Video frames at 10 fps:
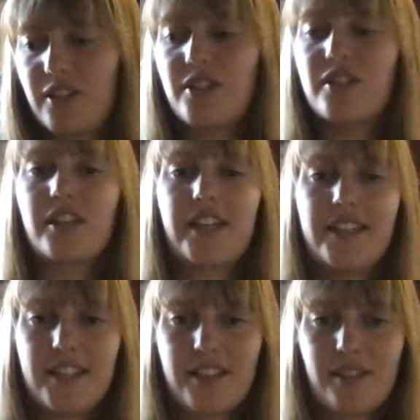
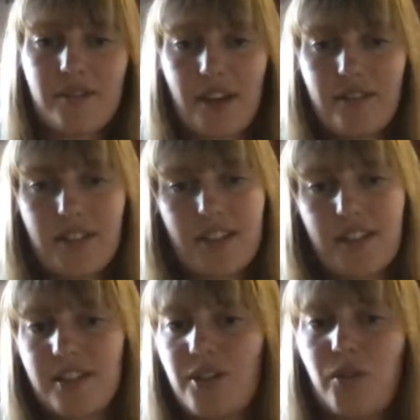slightest of
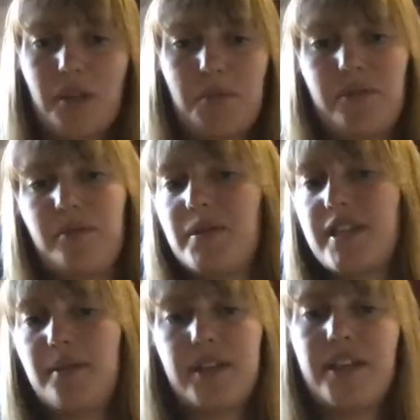differences. It can be from the
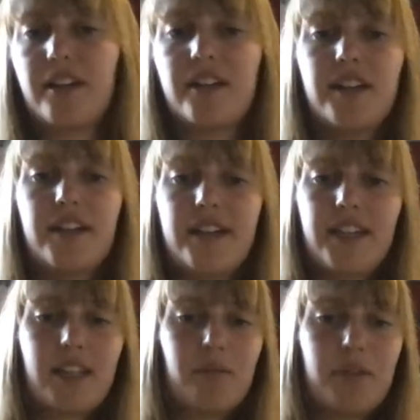same year,
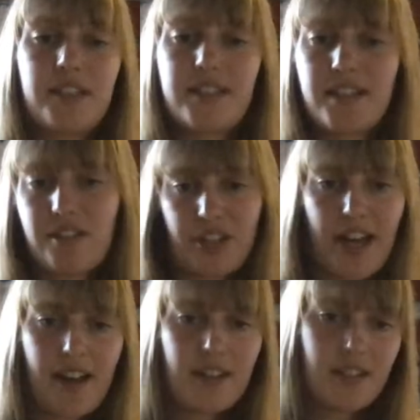it can be the sister
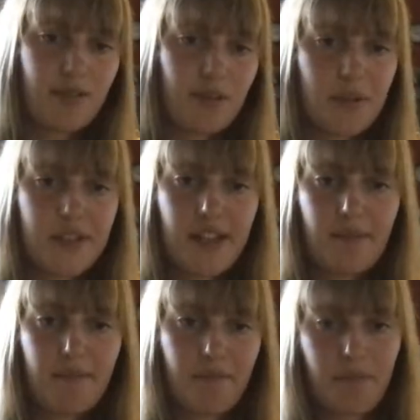cask from the
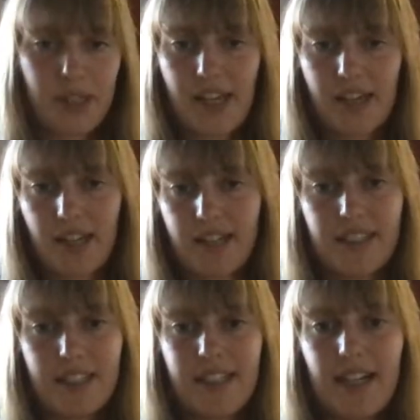same bodega,
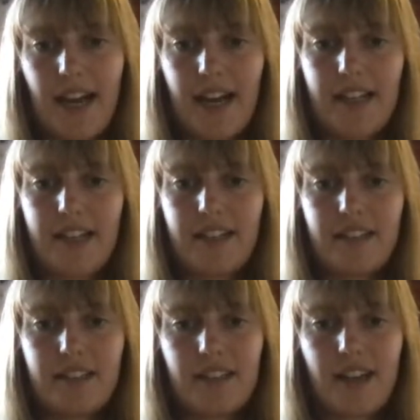and
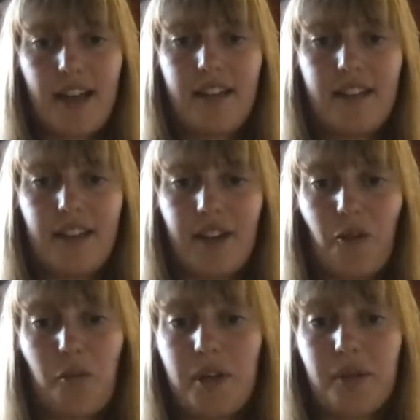it
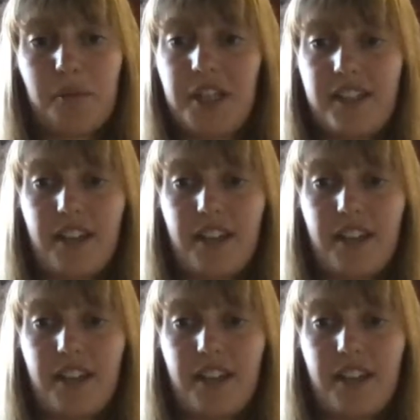will be completely